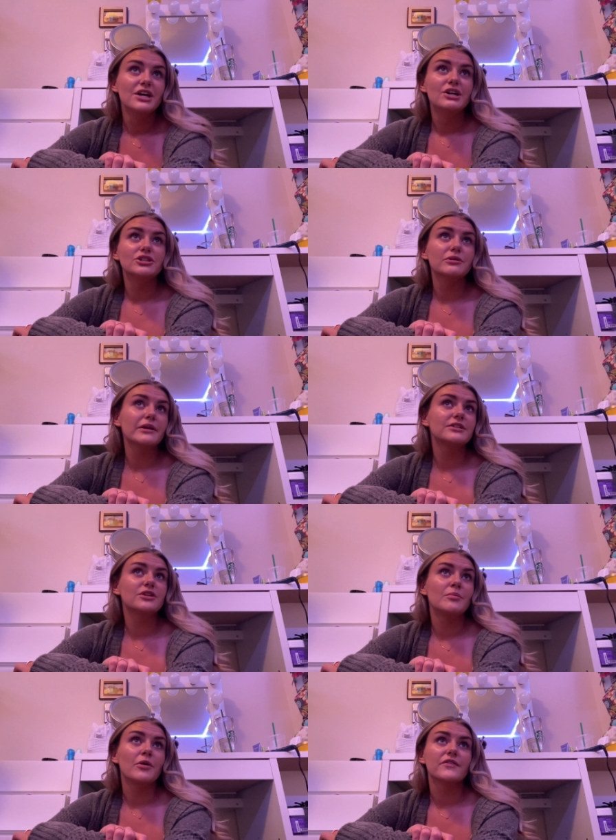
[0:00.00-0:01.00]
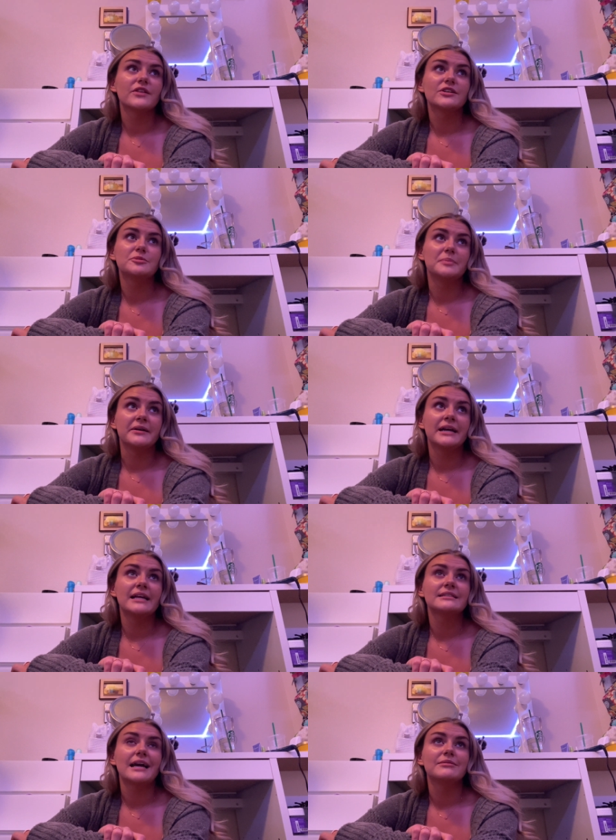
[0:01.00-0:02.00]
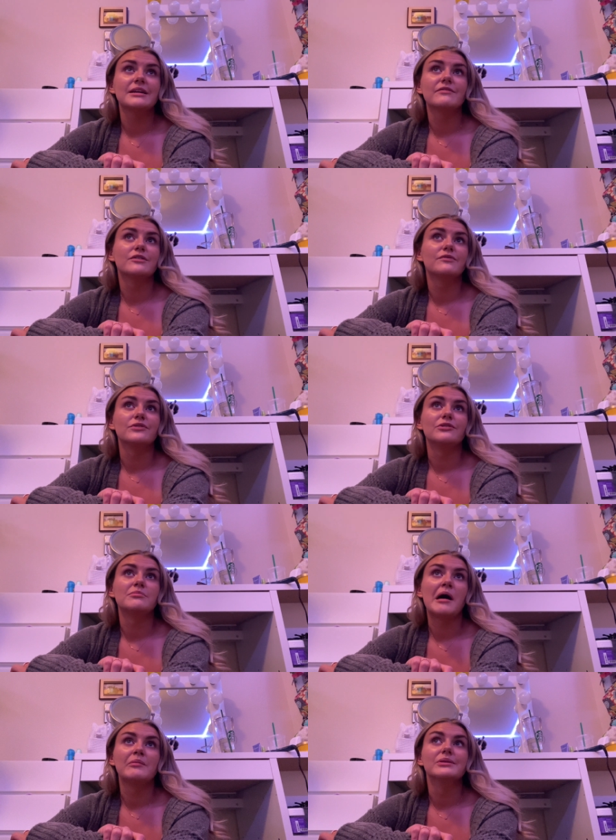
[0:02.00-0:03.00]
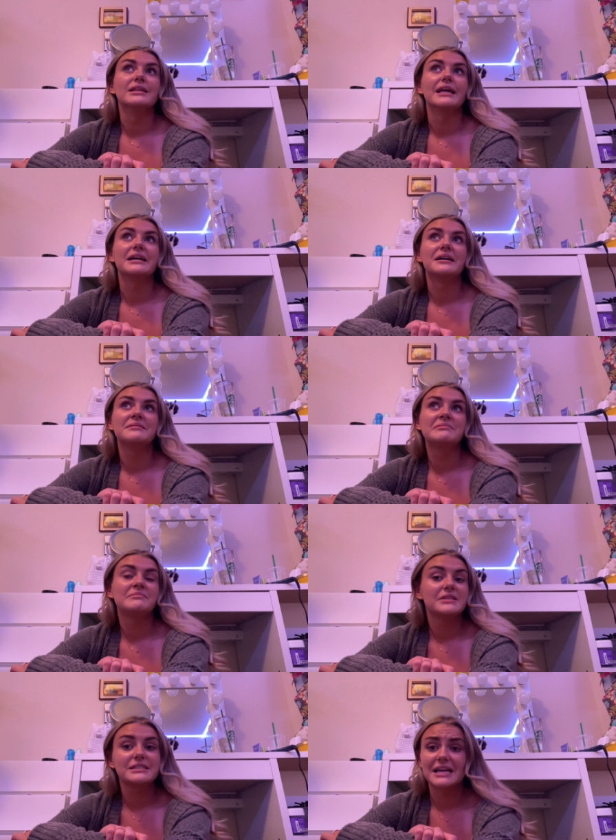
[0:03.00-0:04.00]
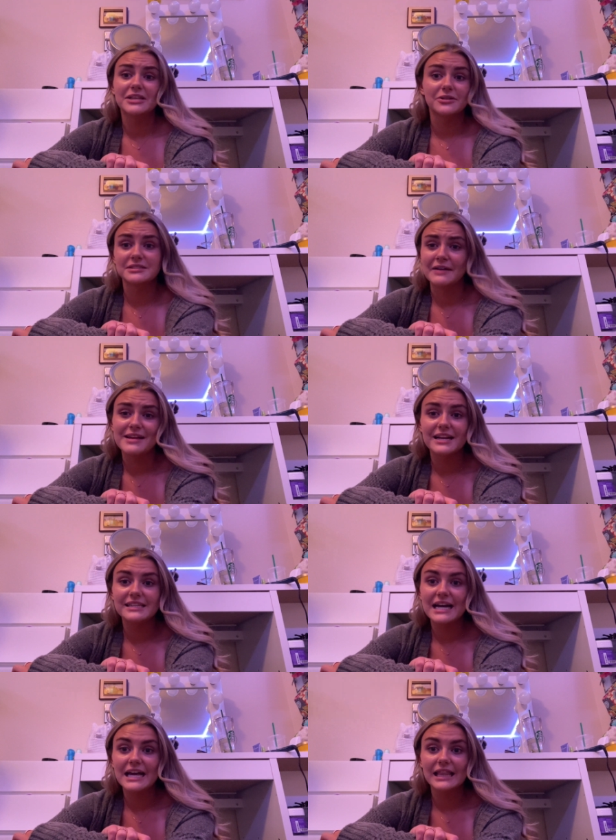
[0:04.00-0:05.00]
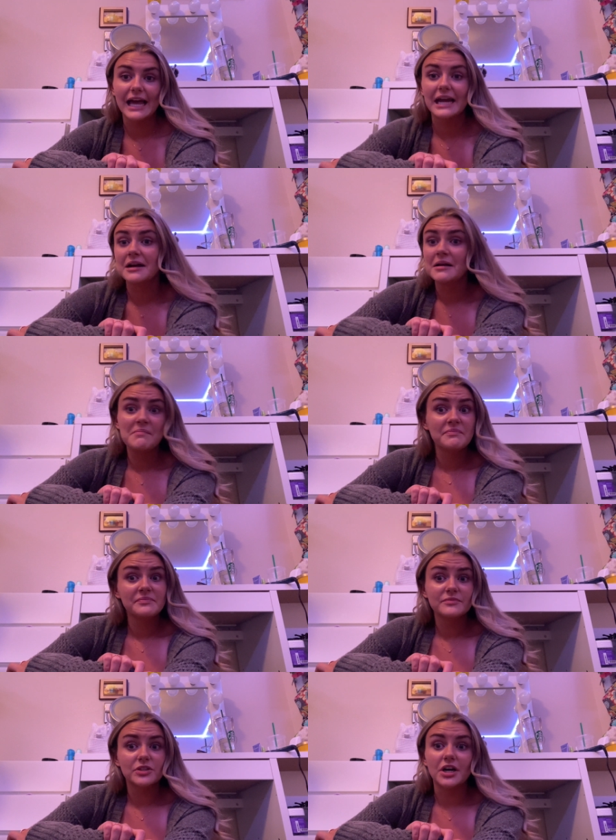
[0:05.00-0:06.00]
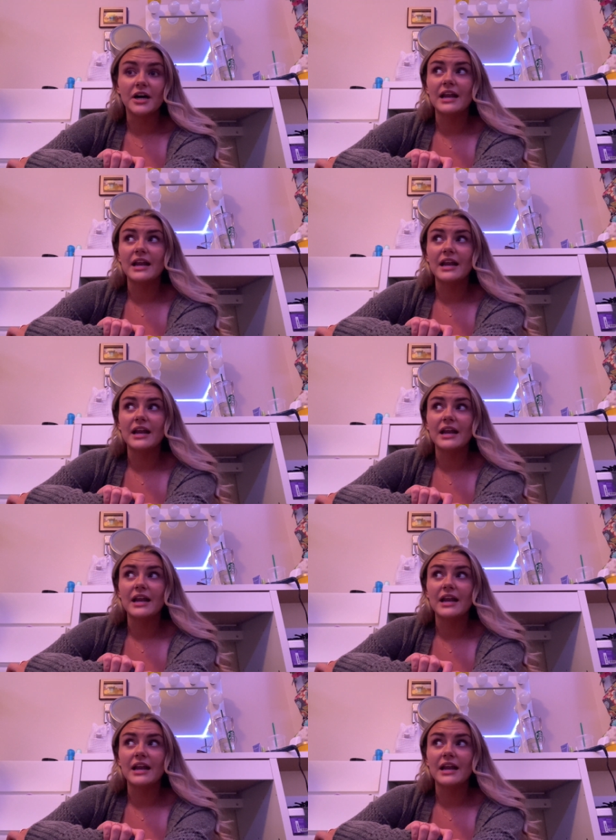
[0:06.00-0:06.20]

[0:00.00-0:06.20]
So really just go more for the experience. I'd give the food probably like a six or seven out of 10. Like good.